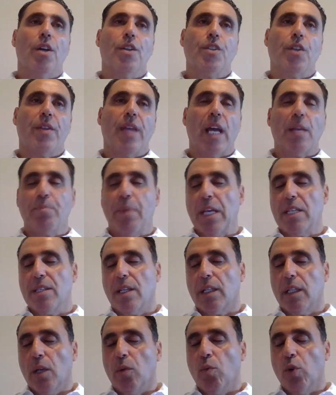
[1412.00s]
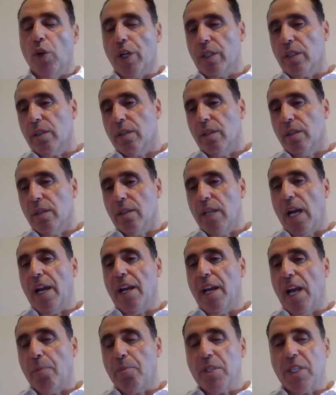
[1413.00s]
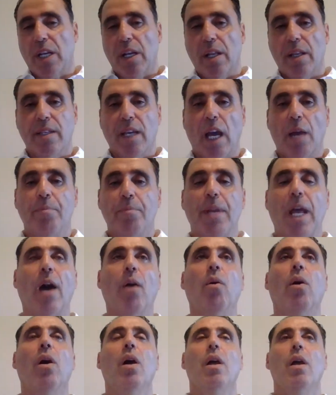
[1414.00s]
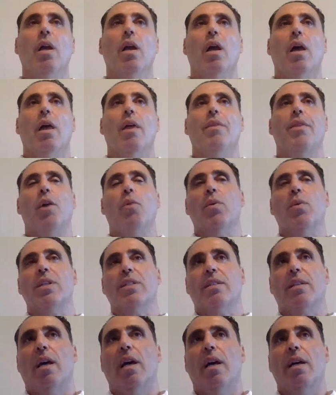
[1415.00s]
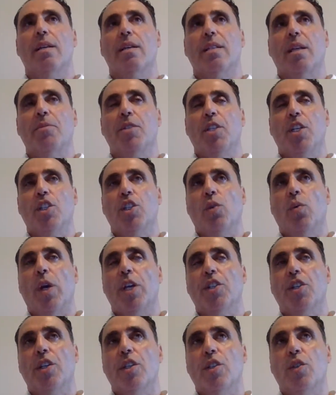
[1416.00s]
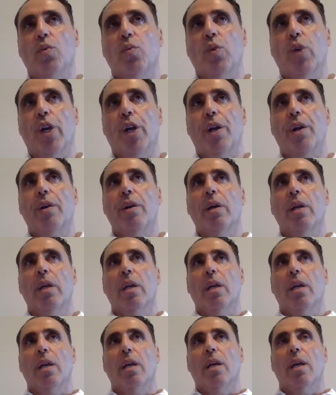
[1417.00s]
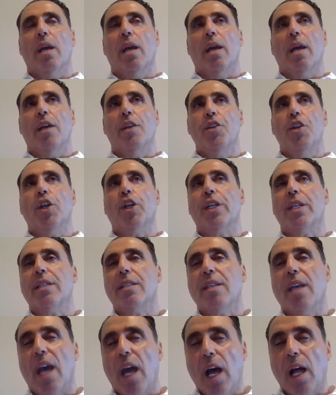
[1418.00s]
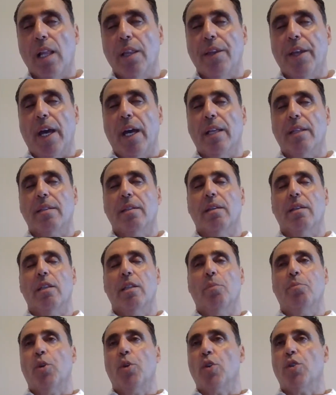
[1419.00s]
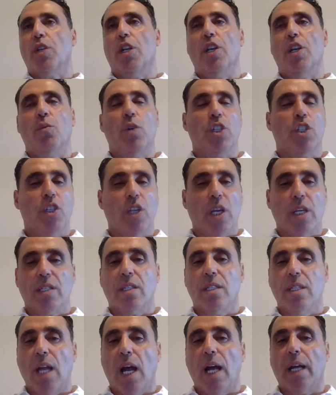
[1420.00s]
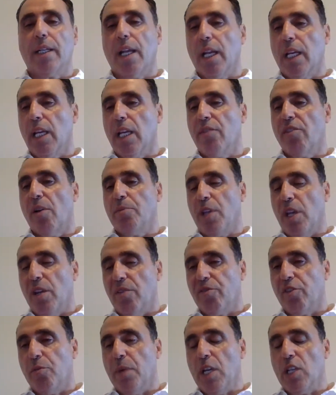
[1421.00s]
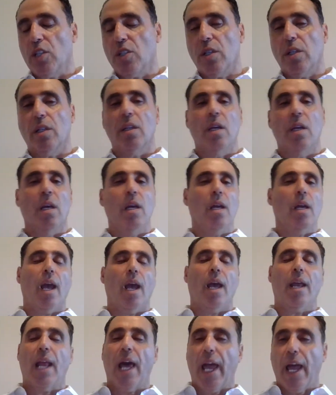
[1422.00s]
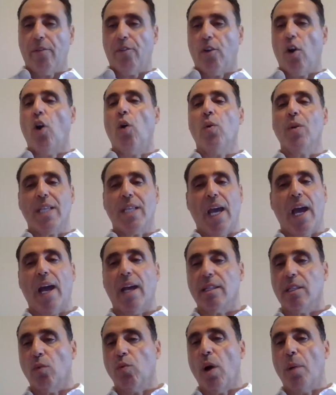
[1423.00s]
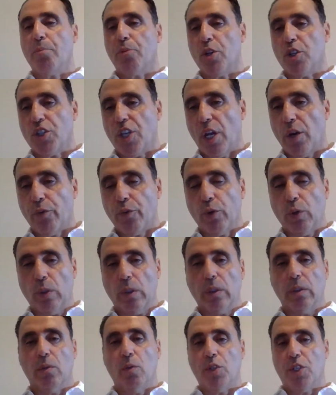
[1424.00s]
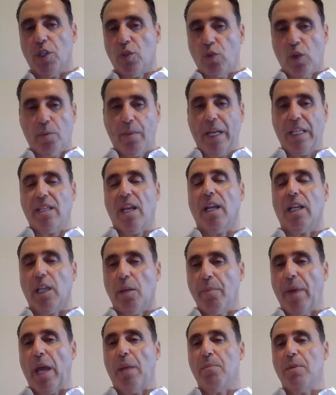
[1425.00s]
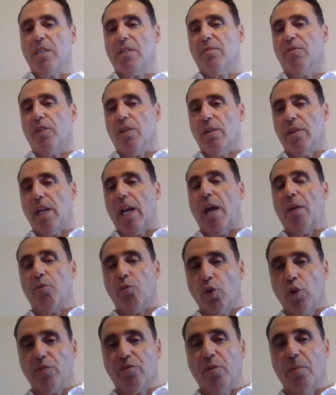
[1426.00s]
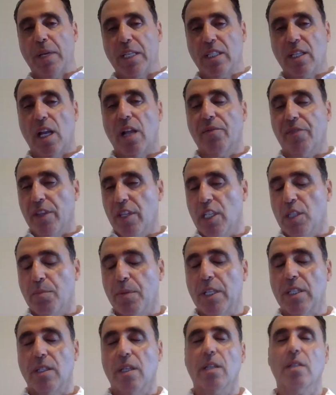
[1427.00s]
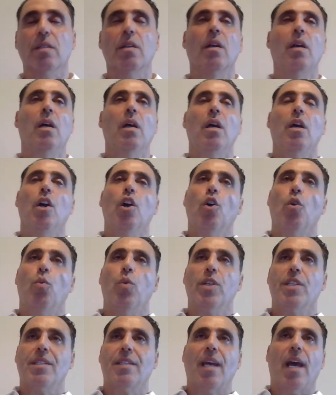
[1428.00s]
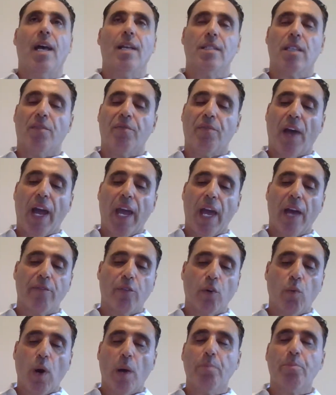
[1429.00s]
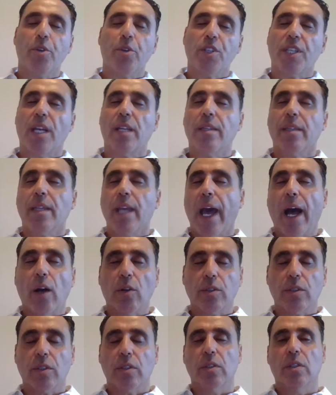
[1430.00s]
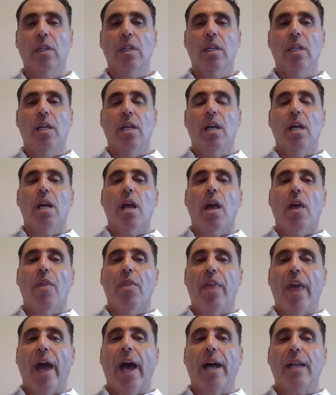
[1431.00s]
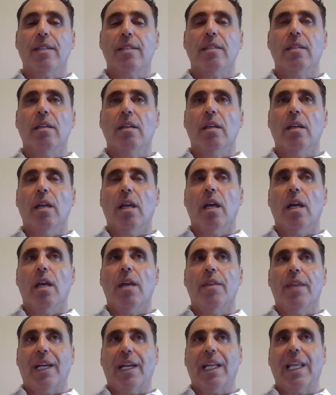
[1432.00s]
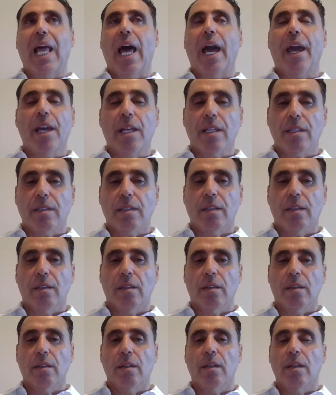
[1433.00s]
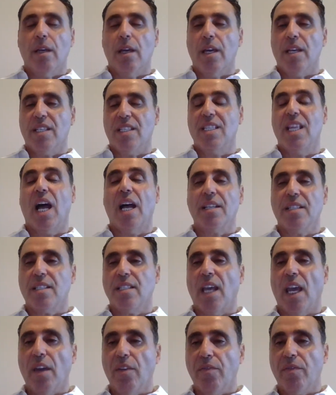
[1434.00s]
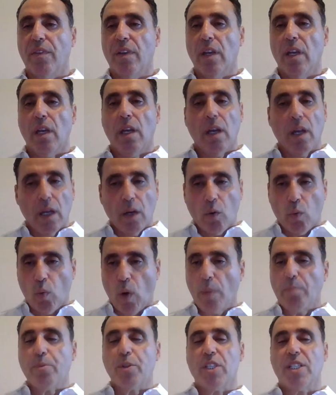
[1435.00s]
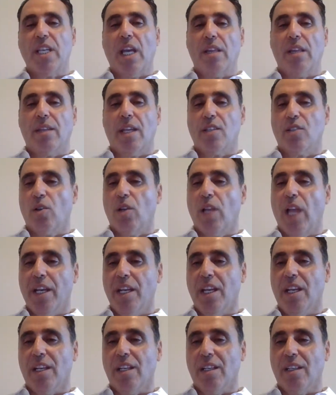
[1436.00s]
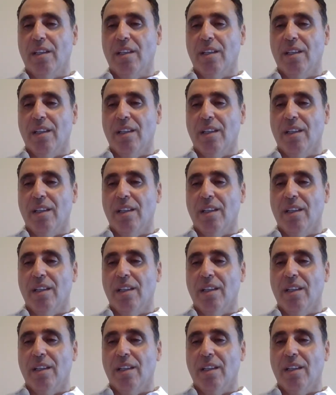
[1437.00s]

So that basically worked 99% of the time. Now, there was some situations where you could tell that the person, it was just not going to give up the information. And I have always had the 1% rule, which is one of my 10 commandments that I wrote for myself in this business, which says if I have a 1% doubt that the client is not safe, 1%, that's all I needed,